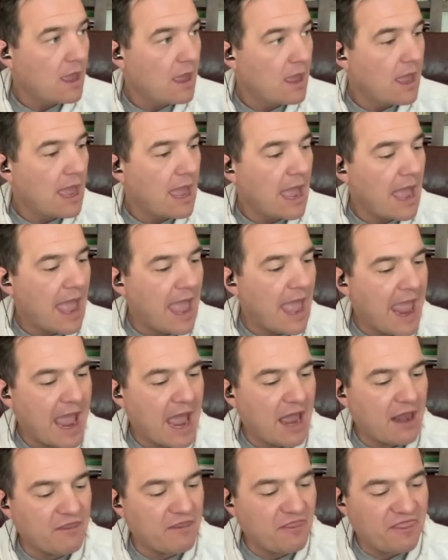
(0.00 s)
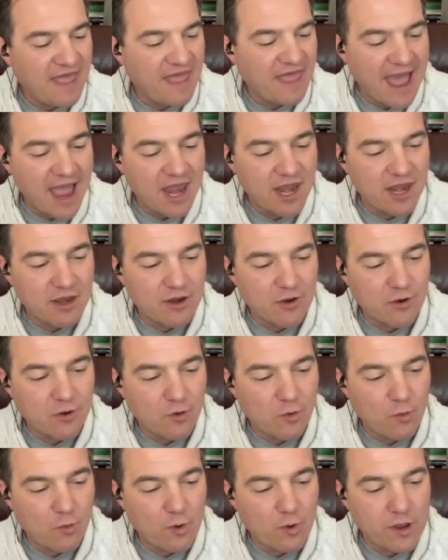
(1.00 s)
Thank you so much. That
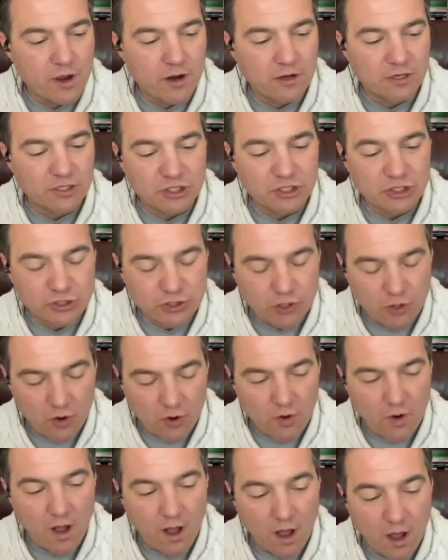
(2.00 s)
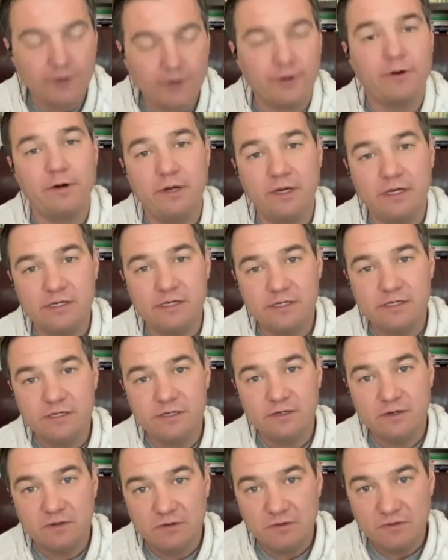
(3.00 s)
we are so honored
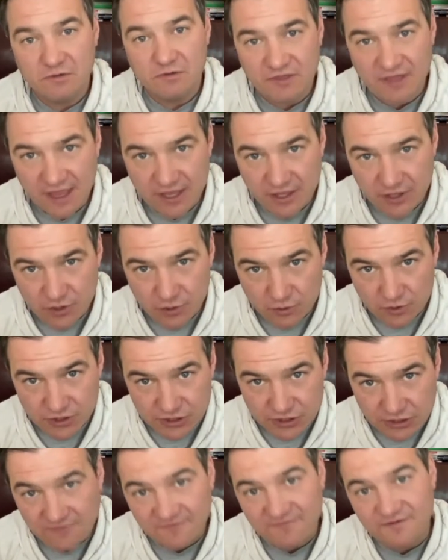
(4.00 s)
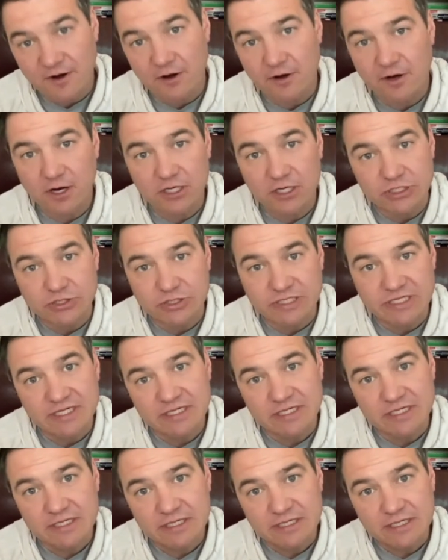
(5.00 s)
that you served our country,
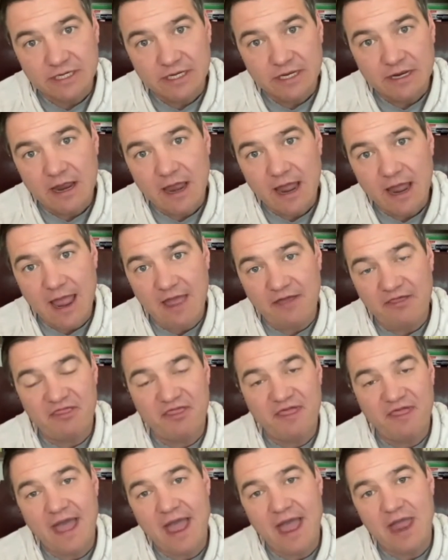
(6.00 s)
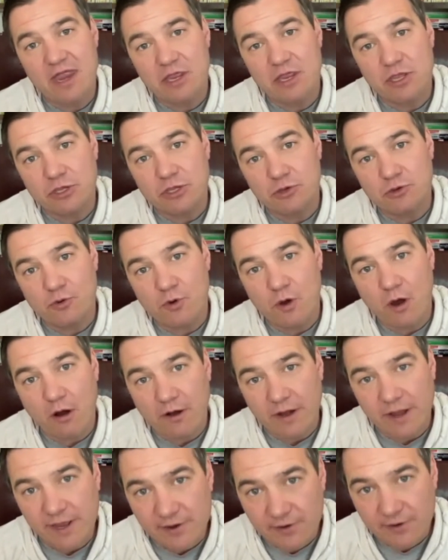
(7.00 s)
and that you are
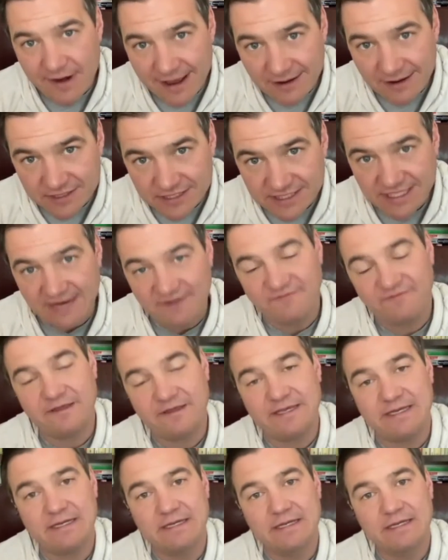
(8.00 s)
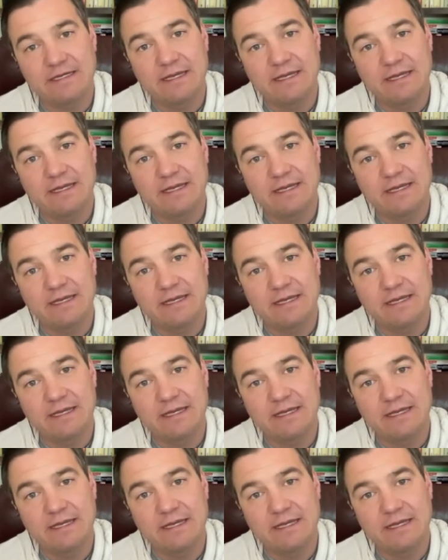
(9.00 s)
here now safely.